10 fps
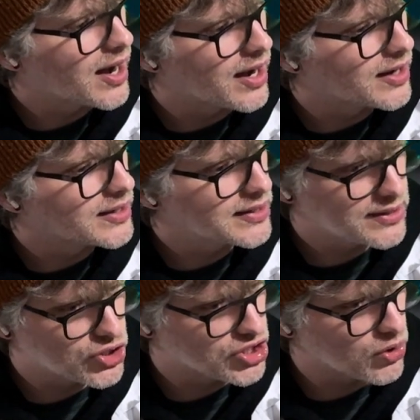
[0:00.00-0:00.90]
uh
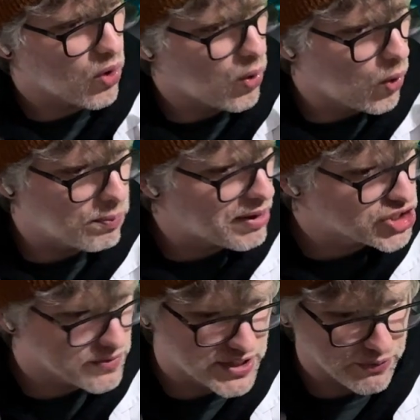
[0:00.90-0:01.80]
just a whole
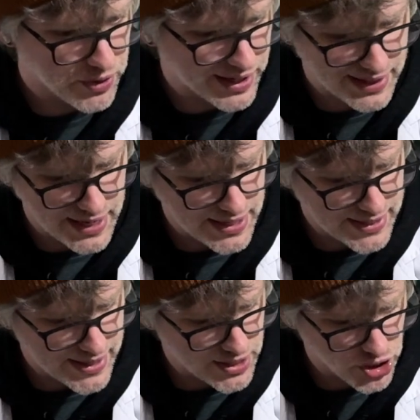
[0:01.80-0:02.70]
bunch of different
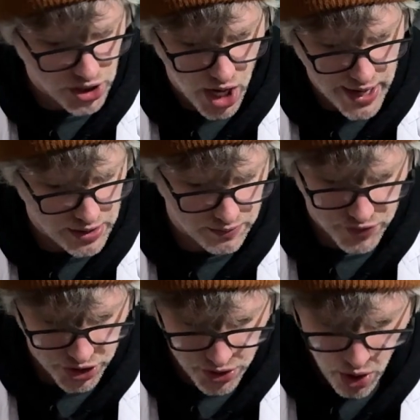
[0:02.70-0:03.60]
things and just kind
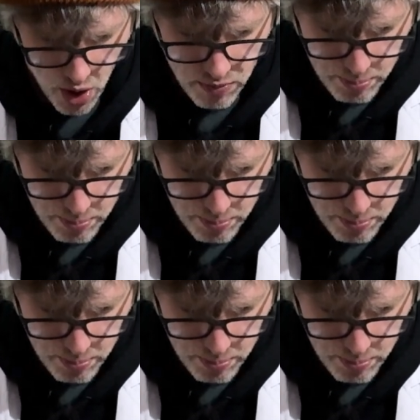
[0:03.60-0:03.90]
of just